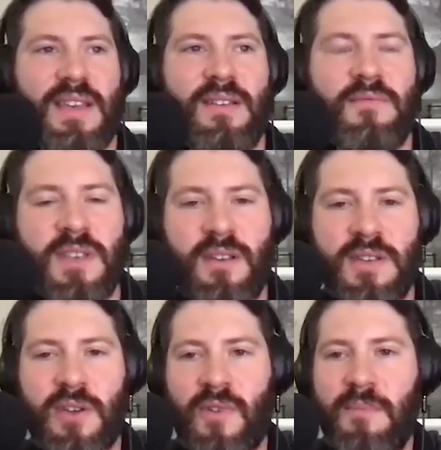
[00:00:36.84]
It was
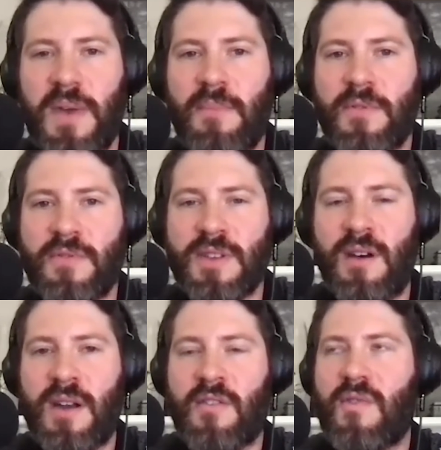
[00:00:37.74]
a great paper. There's a
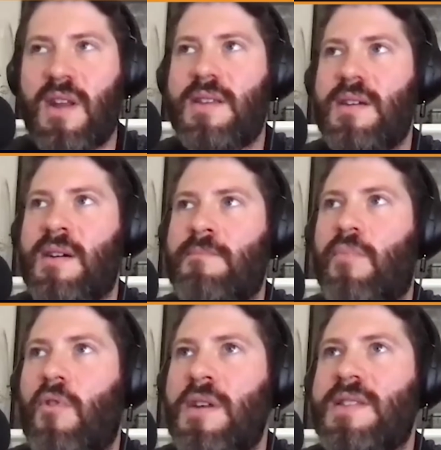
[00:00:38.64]
lot of great
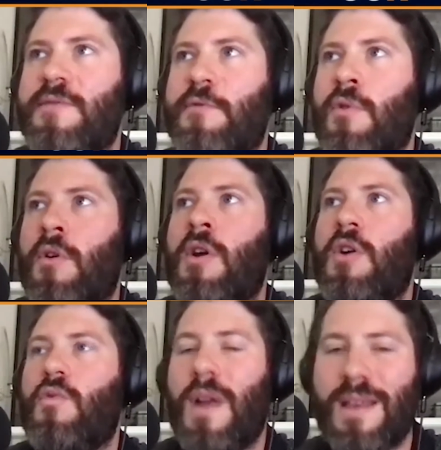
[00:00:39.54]
points for
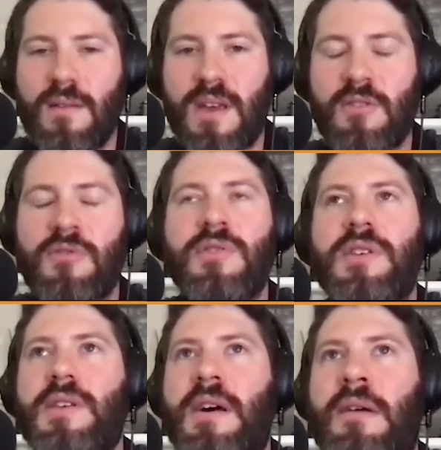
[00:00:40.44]

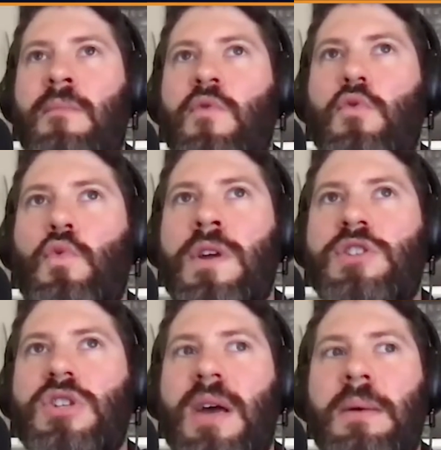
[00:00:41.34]
regulators,
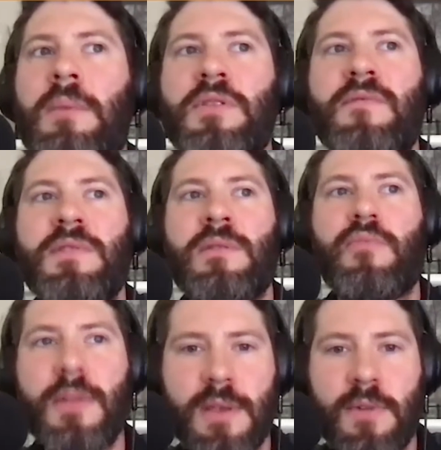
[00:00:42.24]
which I believe is the
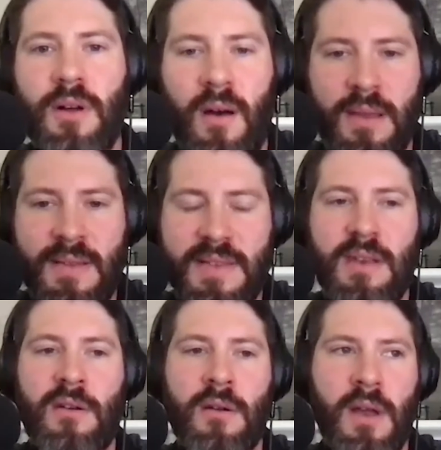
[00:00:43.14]
principal audience
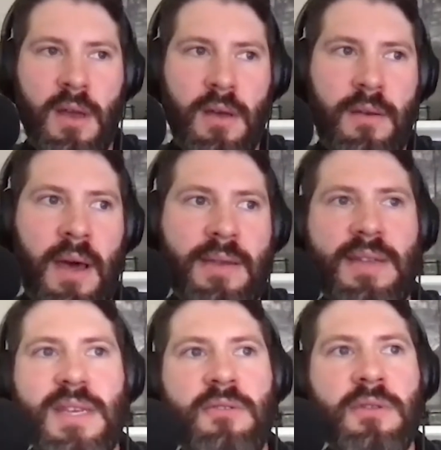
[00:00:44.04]
here, not
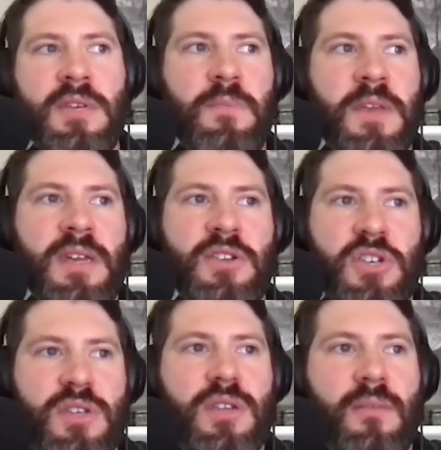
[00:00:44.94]
necessarily speaking
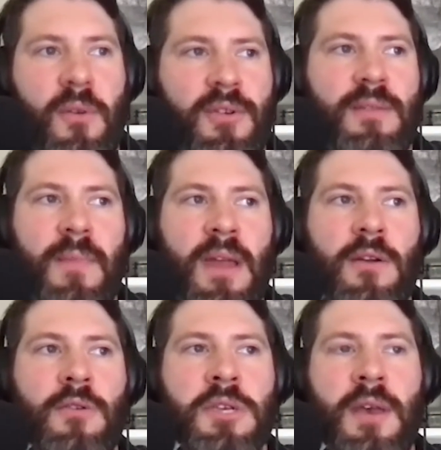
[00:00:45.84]
just to the market
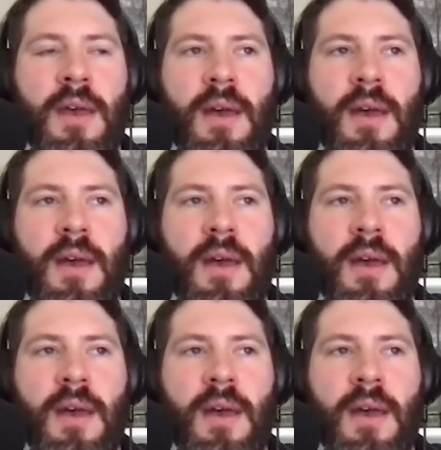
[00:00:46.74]
makers.